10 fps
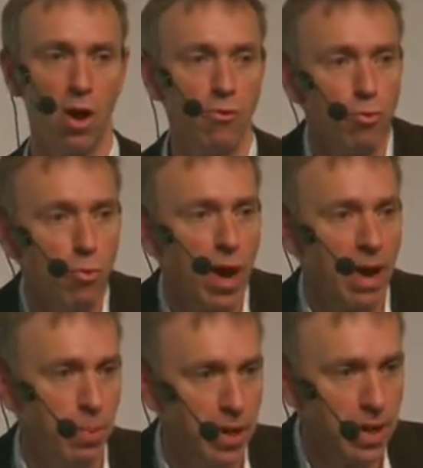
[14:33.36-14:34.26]
of
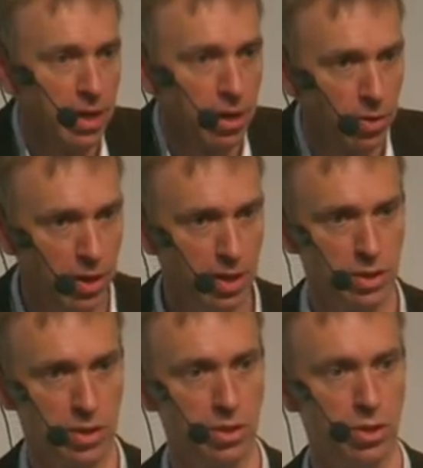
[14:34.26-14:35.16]
wrapping the
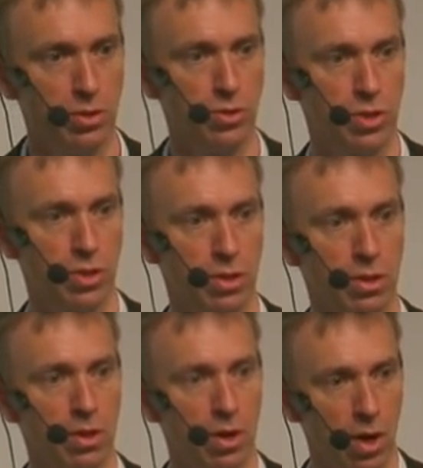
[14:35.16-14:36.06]
institution
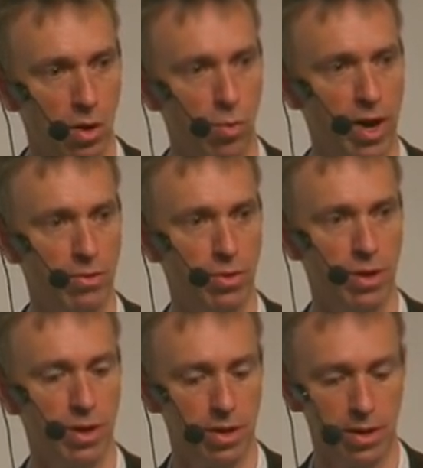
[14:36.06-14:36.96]
around the
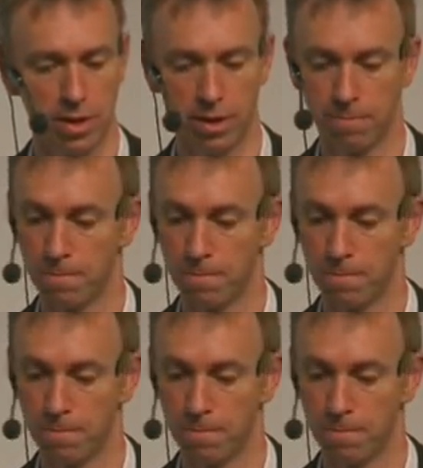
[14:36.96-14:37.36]
learner.